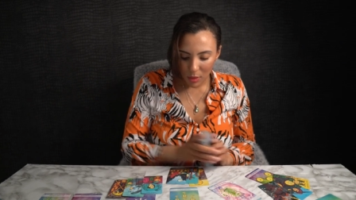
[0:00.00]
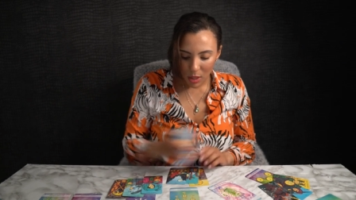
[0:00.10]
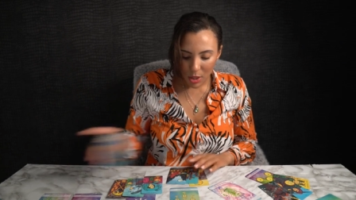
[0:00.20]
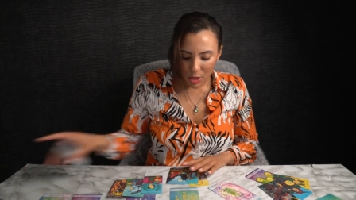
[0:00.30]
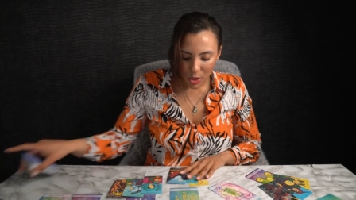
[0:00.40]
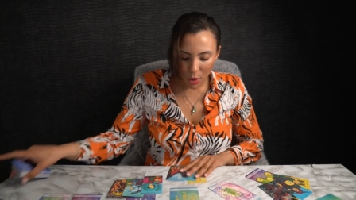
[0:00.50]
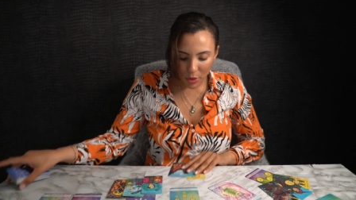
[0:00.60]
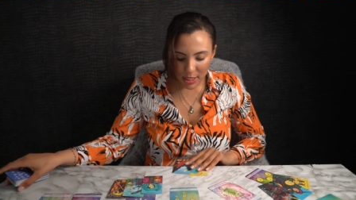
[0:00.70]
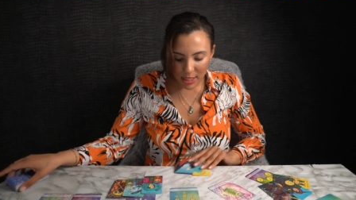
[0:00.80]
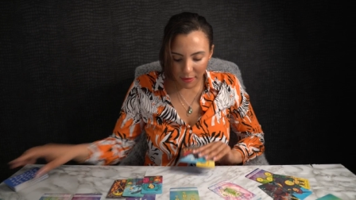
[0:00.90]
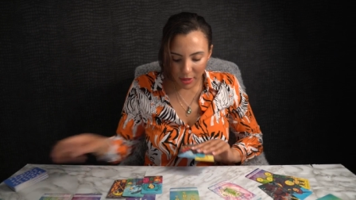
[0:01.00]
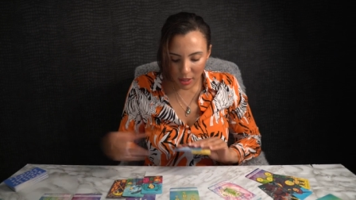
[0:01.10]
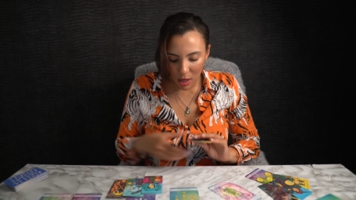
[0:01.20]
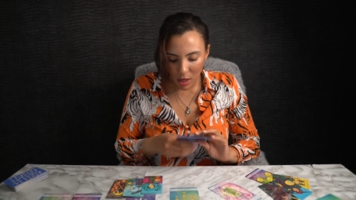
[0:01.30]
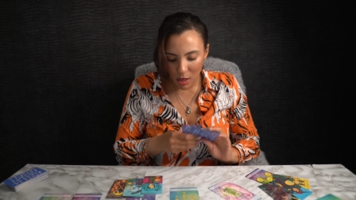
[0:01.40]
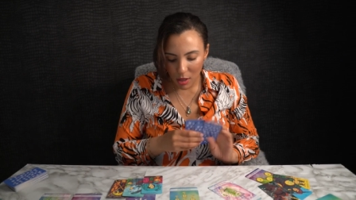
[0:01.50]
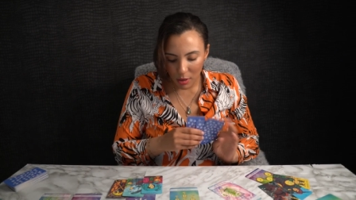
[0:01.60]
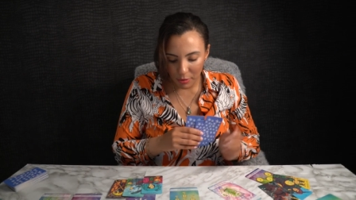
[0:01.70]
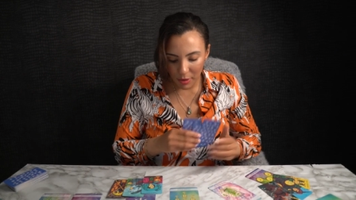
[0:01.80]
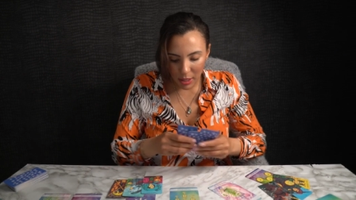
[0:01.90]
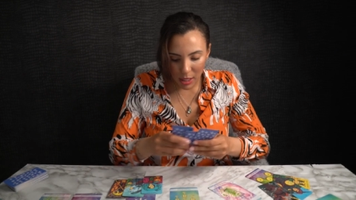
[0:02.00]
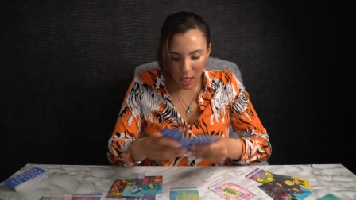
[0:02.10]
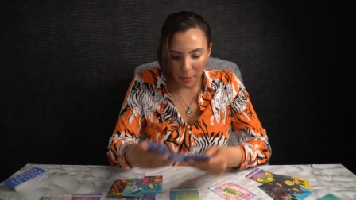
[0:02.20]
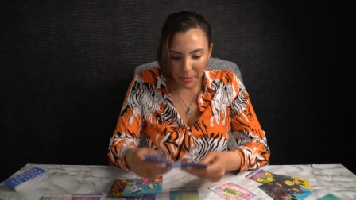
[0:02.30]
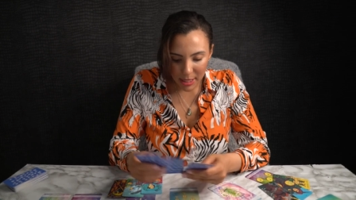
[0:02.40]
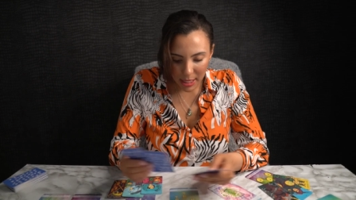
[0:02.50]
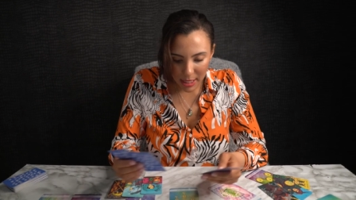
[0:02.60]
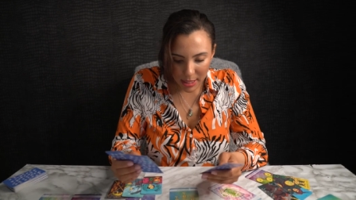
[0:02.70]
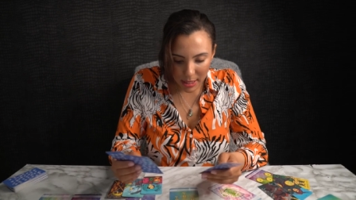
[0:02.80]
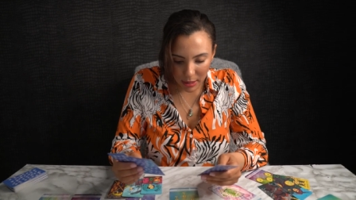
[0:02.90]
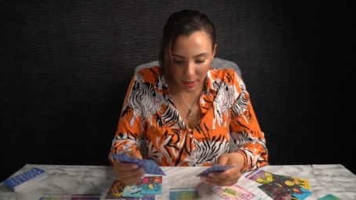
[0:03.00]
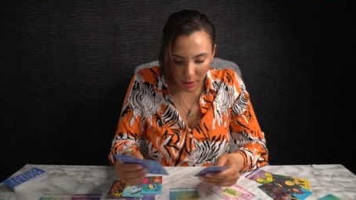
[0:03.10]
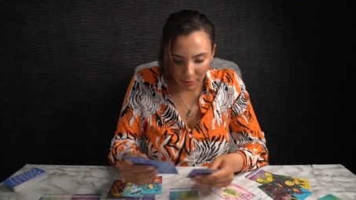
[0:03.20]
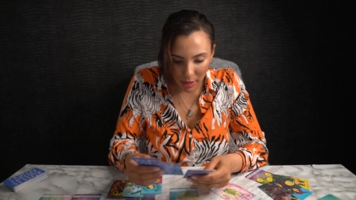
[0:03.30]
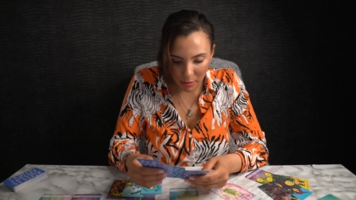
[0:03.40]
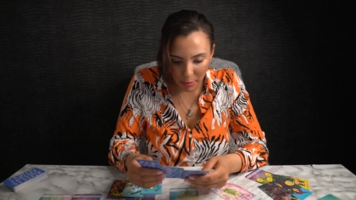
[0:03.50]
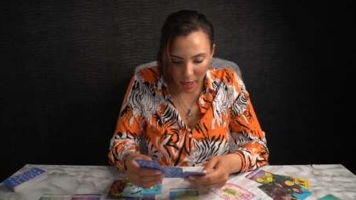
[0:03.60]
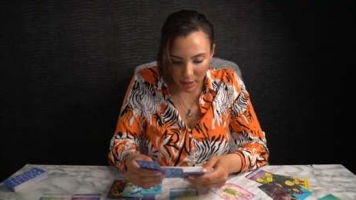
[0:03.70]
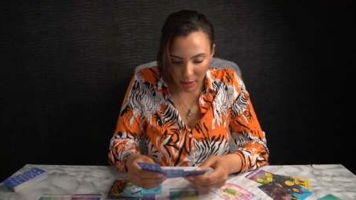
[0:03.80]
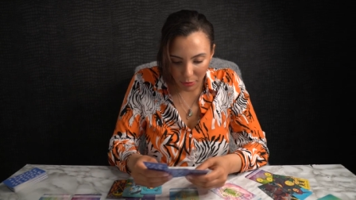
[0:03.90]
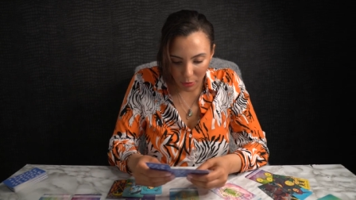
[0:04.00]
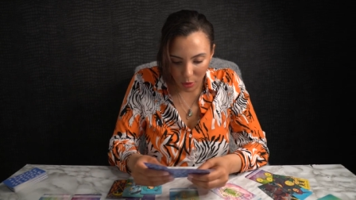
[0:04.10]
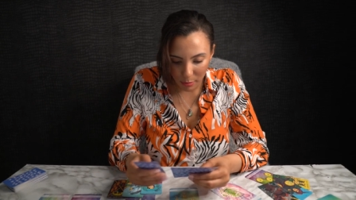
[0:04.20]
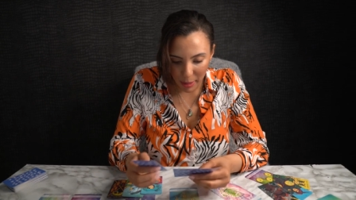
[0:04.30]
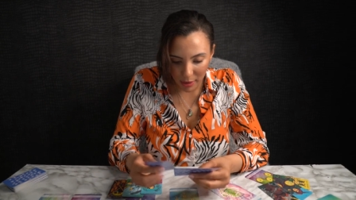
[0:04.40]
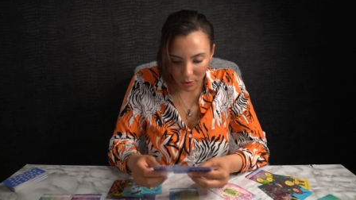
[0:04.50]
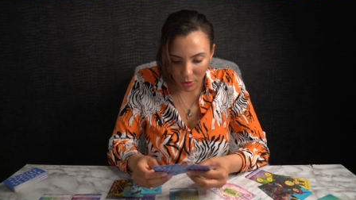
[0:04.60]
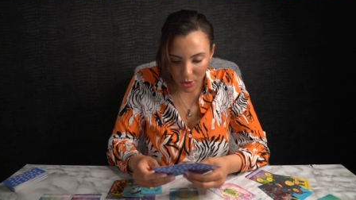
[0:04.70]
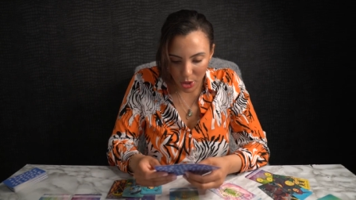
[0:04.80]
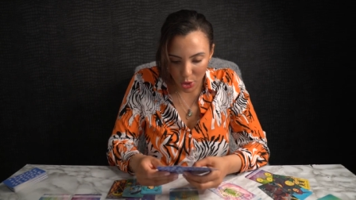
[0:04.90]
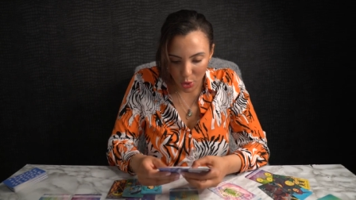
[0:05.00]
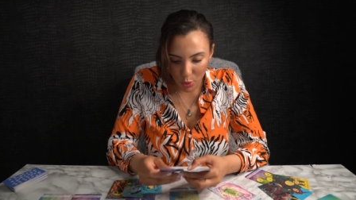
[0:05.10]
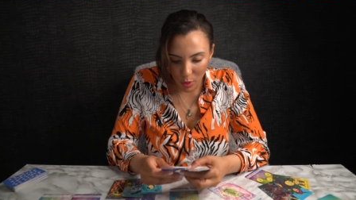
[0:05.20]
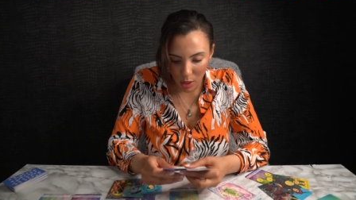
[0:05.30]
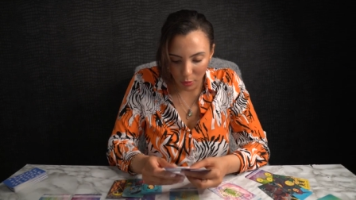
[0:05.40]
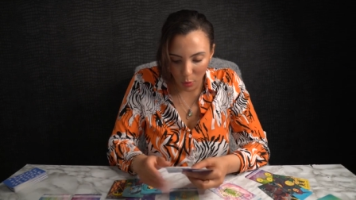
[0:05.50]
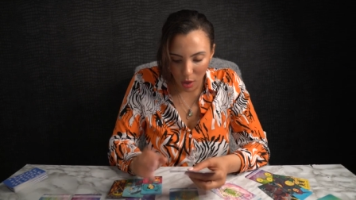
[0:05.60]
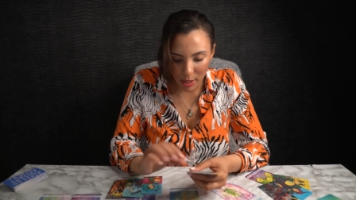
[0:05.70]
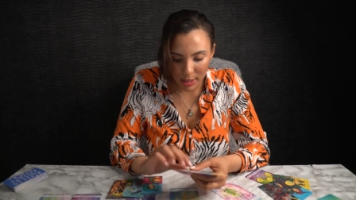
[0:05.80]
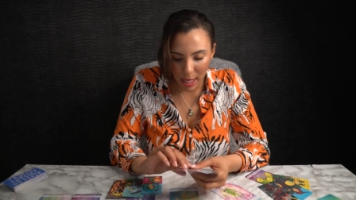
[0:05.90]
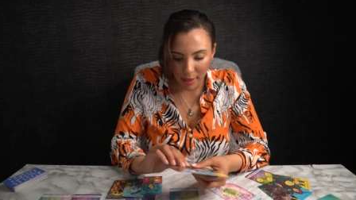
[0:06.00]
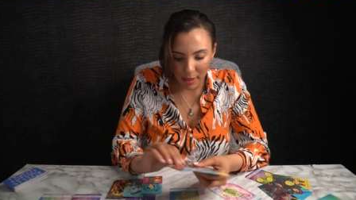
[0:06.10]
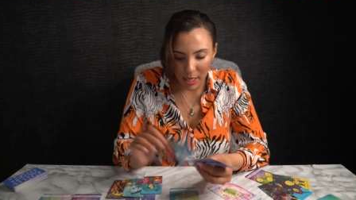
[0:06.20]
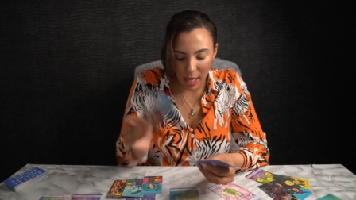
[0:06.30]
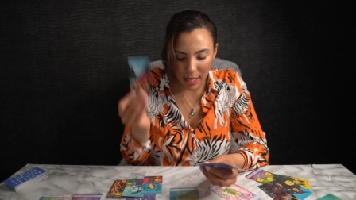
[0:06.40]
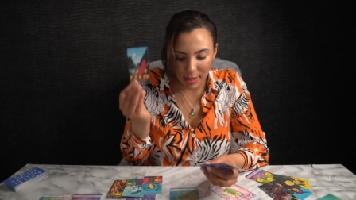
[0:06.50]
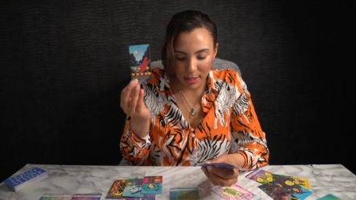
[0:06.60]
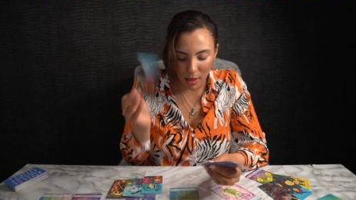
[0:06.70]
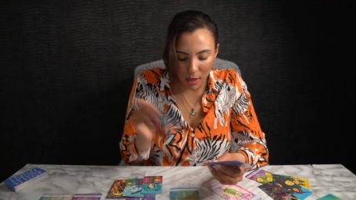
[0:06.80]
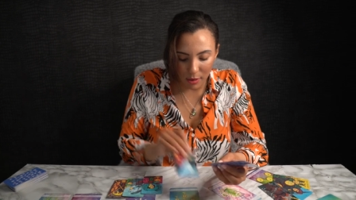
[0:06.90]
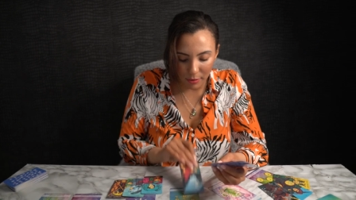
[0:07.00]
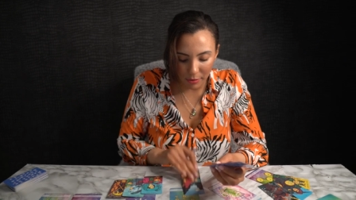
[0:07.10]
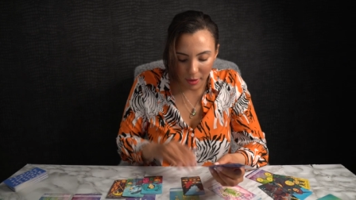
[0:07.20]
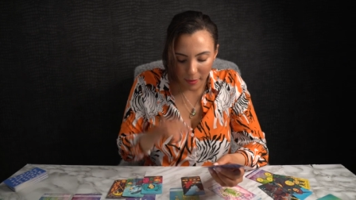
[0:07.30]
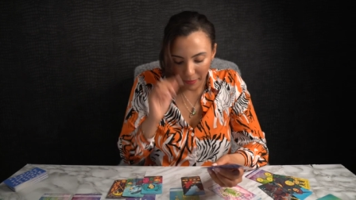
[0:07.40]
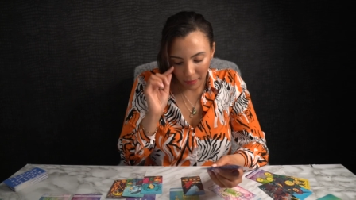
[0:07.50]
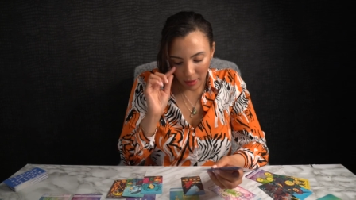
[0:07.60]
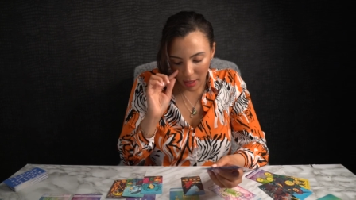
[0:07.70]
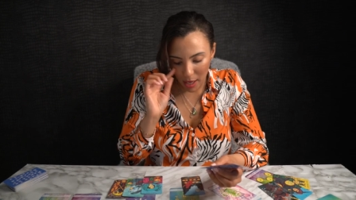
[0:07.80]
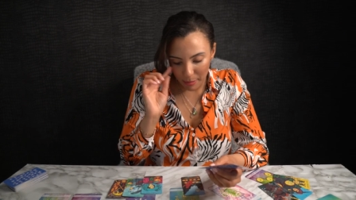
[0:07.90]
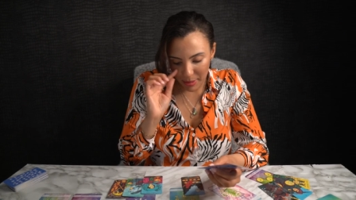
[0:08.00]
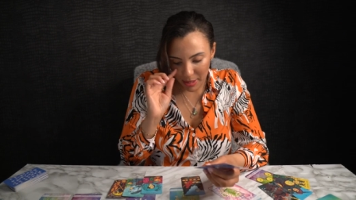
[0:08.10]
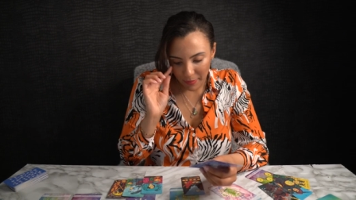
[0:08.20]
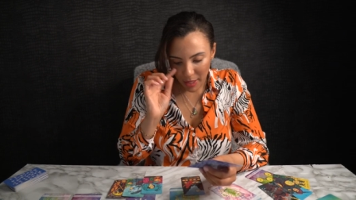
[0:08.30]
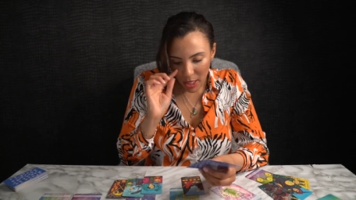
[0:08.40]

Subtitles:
So the Seven of Cups is clarified by the Four of Pentacles, the Two of Wands, and the Eight of Cups.